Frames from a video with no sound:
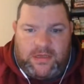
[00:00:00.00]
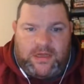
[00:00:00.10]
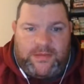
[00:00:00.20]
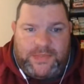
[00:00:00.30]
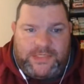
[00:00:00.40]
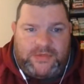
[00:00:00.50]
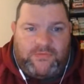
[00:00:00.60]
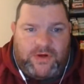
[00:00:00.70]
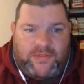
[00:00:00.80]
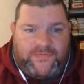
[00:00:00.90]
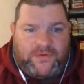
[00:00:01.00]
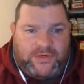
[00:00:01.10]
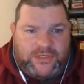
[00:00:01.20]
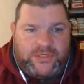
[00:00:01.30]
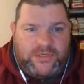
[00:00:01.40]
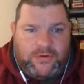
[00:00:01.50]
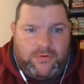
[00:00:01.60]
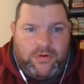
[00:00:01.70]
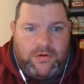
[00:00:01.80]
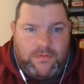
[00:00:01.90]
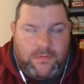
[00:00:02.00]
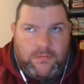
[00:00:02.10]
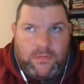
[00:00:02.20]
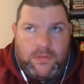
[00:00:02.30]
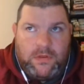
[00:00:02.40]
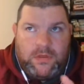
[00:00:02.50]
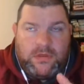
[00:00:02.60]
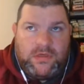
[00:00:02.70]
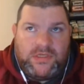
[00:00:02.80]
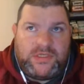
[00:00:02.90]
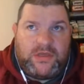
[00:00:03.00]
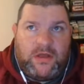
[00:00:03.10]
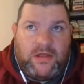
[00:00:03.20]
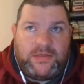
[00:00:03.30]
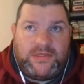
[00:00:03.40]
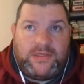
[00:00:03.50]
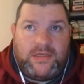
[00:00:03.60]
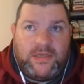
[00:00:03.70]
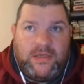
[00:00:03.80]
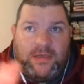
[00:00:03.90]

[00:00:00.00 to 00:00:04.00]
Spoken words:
It's in one of the first 2 stalls,